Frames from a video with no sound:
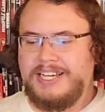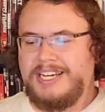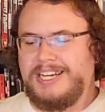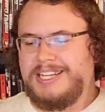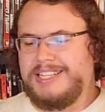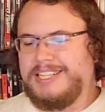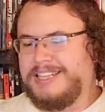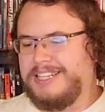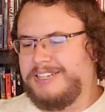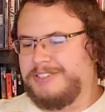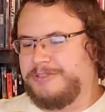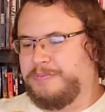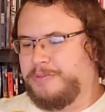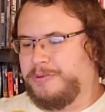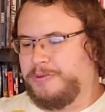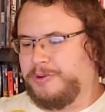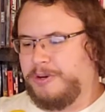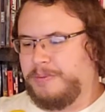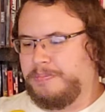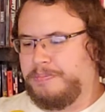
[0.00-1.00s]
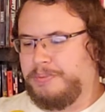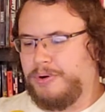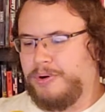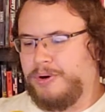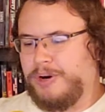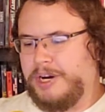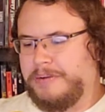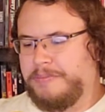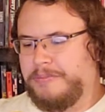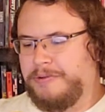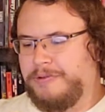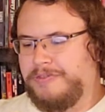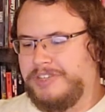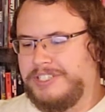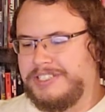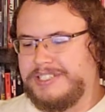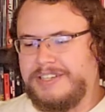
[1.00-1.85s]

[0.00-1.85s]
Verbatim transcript: And then there's more boring movies